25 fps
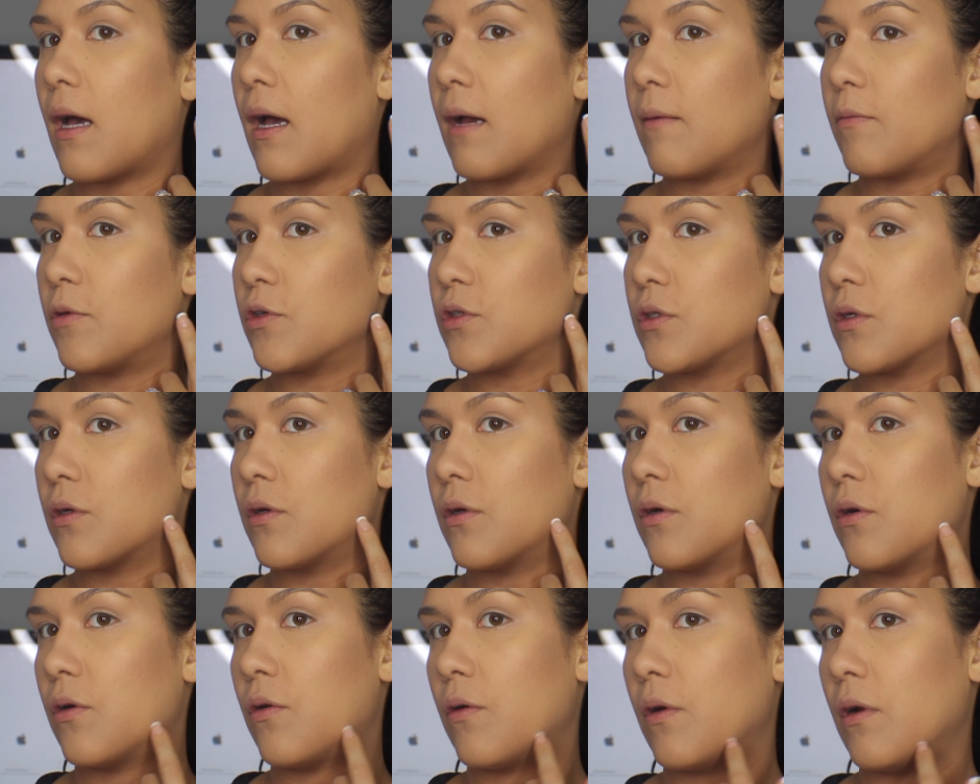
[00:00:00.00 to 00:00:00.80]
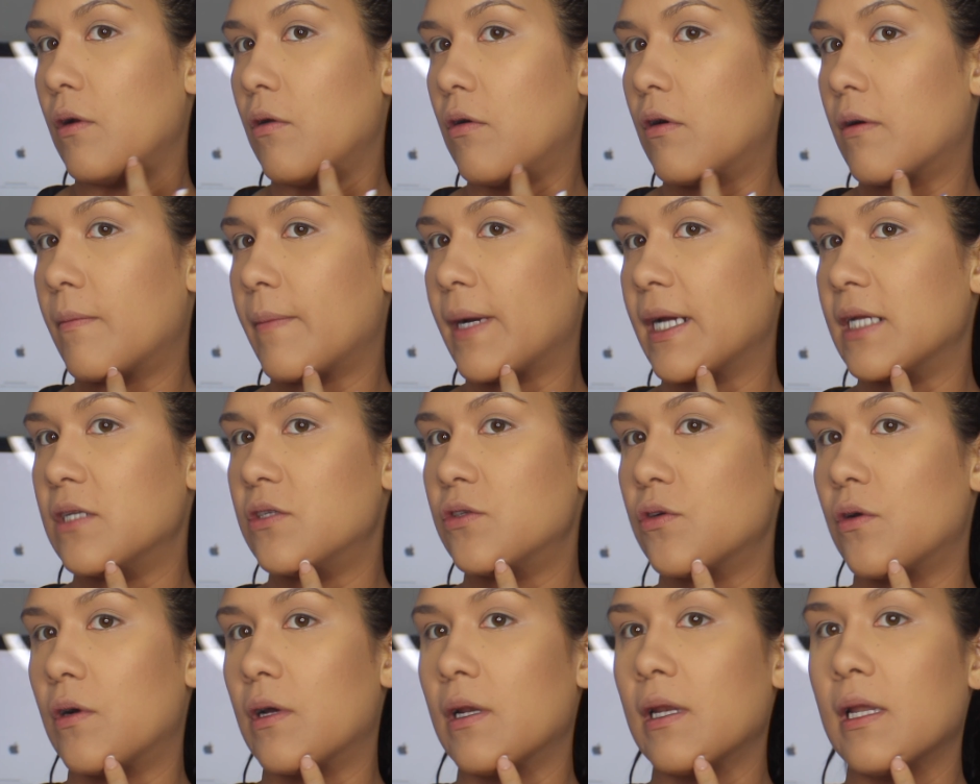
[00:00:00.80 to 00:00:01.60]
I'm also going to go along my
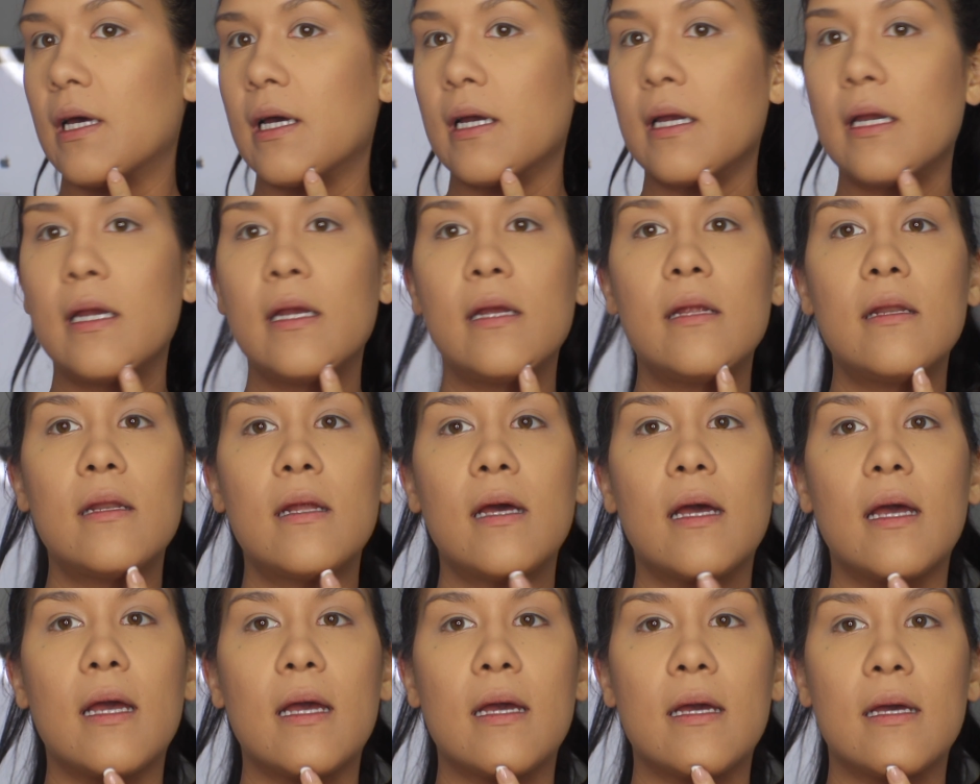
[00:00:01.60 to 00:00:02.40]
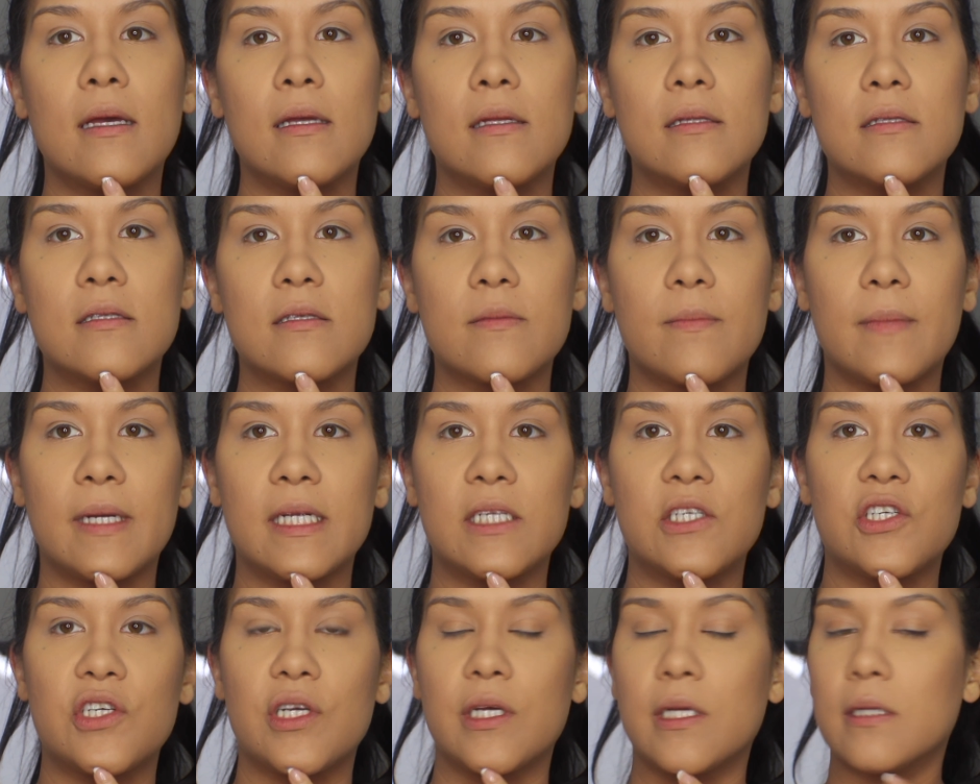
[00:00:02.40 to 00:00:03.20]
jawline and
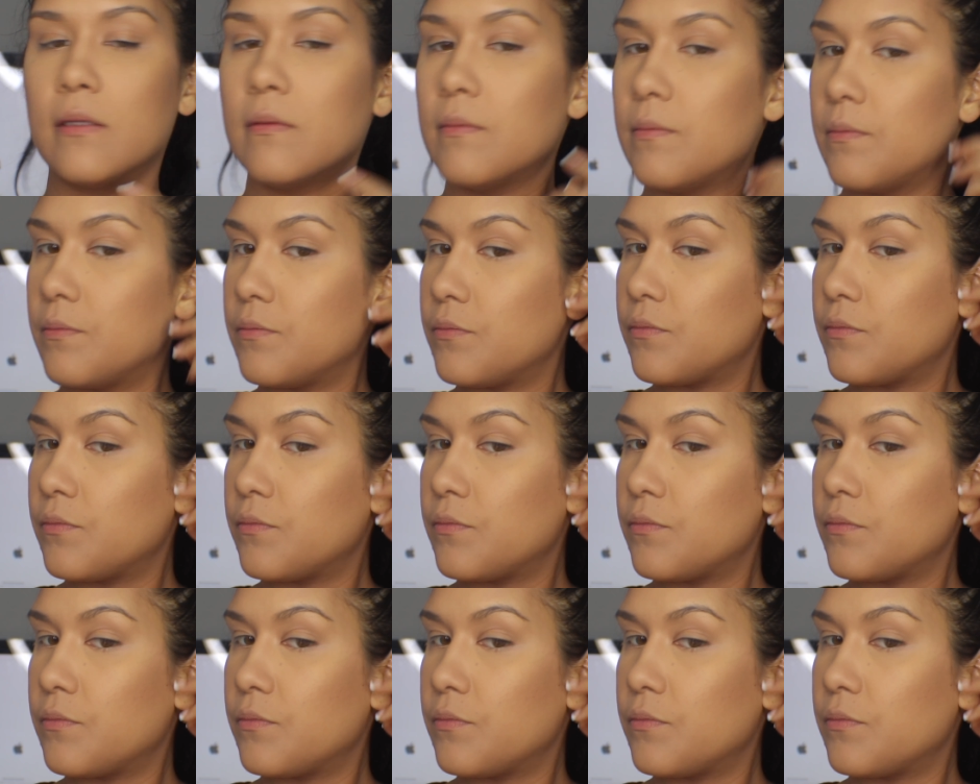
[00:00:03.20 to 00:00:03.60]
my chin.